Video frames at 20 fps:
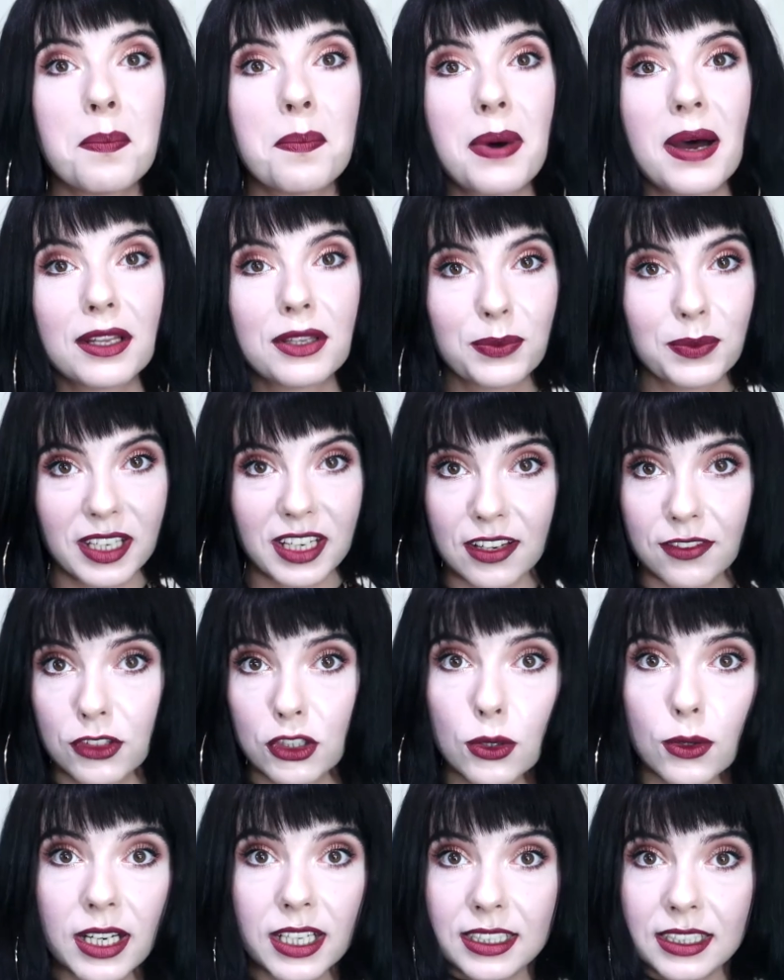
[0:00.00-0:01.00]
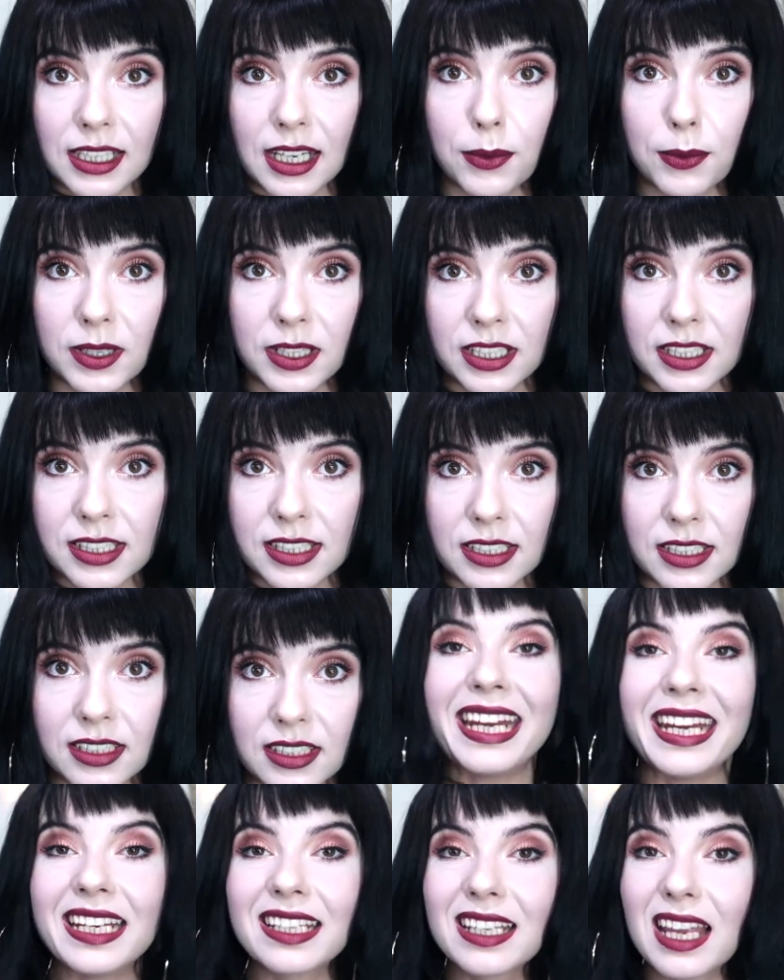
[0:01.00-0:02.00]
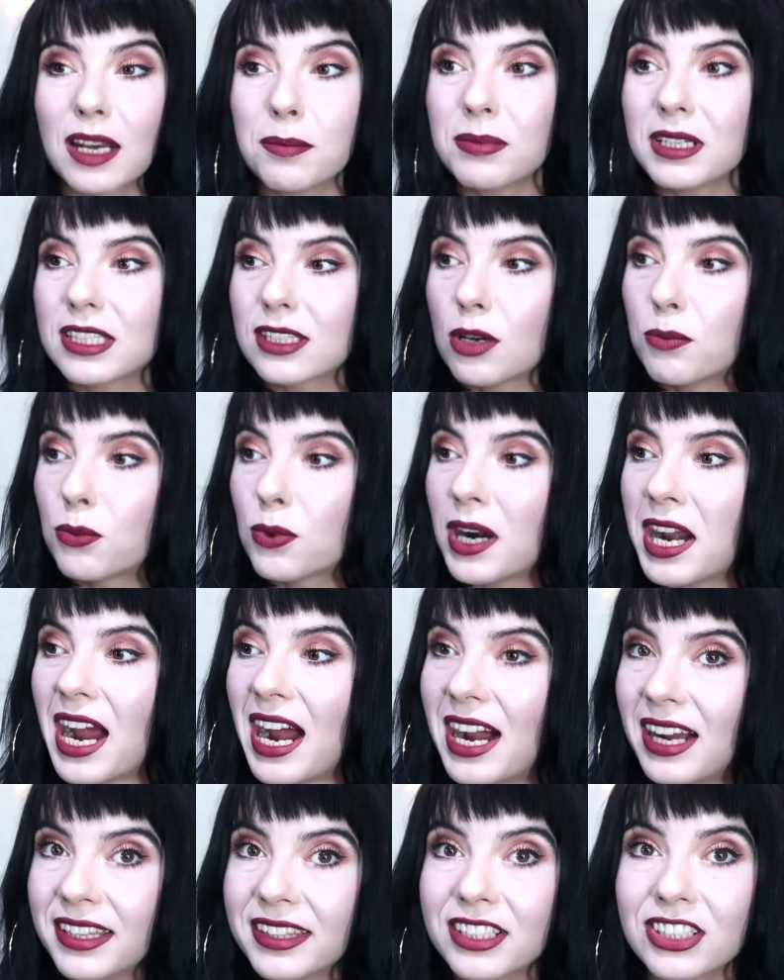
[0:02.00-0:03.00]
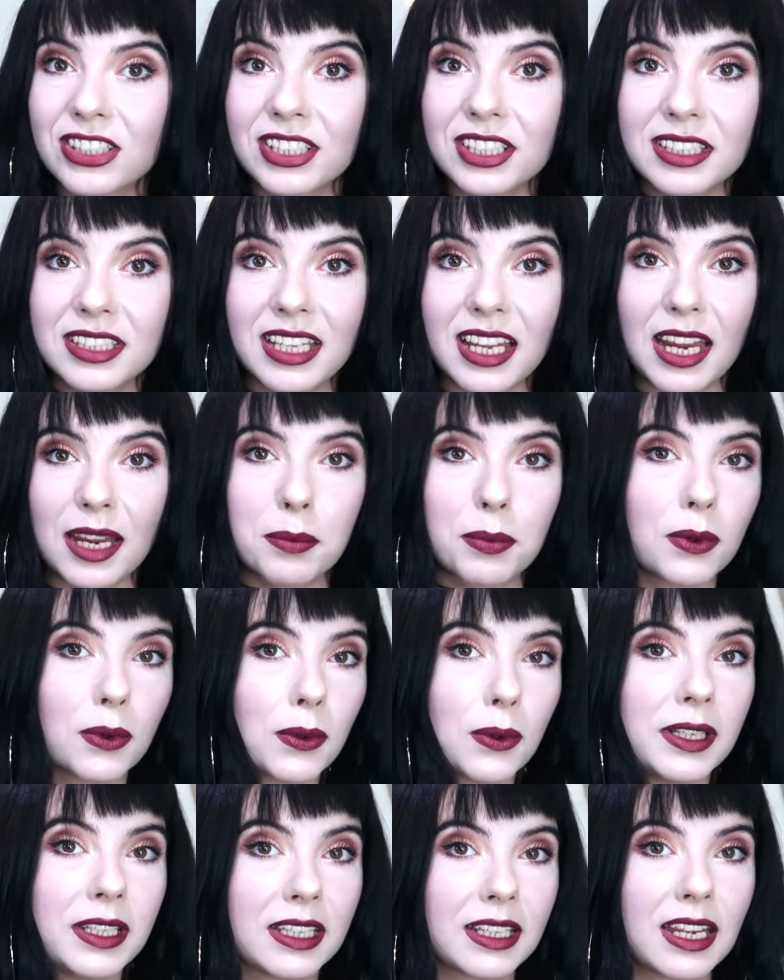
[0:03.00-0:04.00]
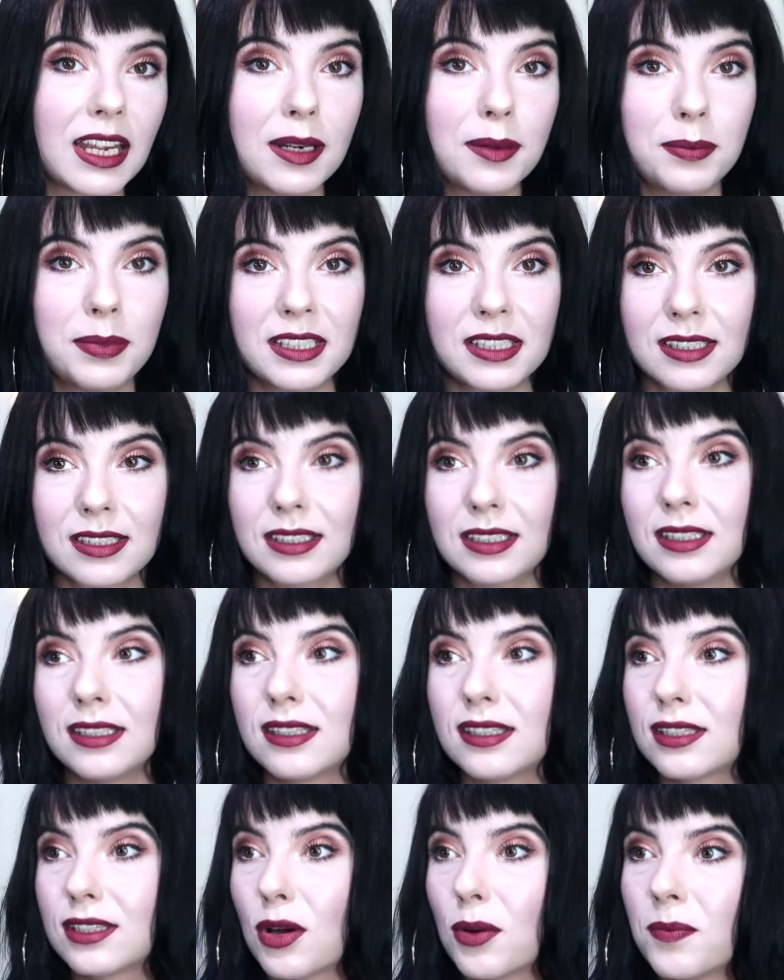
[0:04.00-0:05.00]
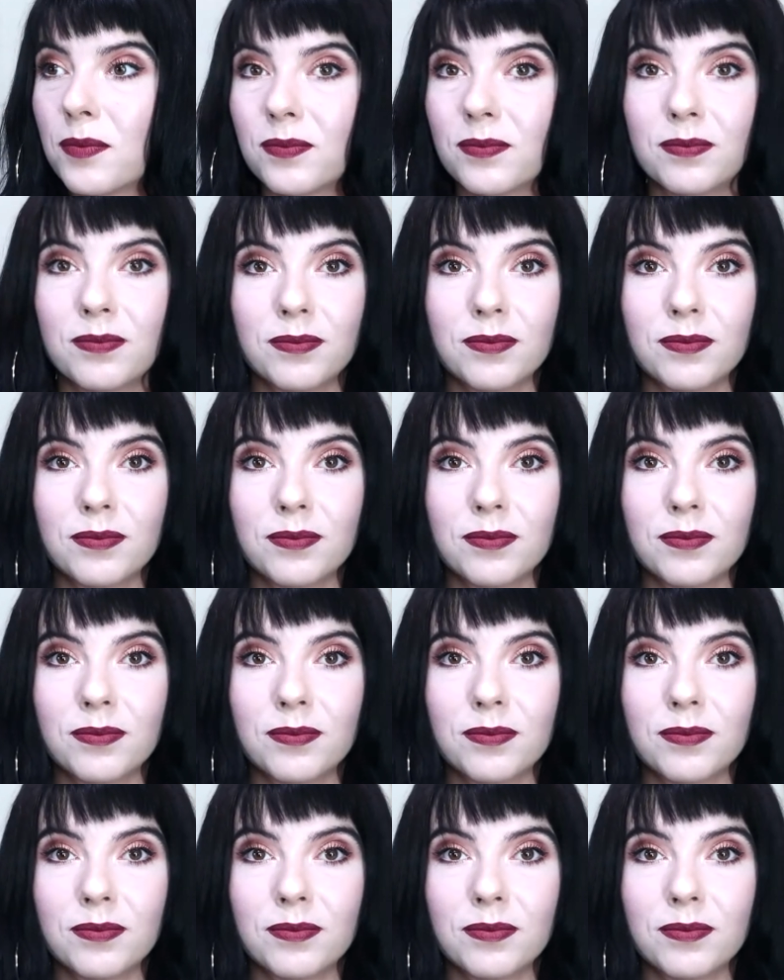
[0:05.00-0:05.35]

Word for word: but we have no idea where is it. It can be somewhere under the table, it can be in some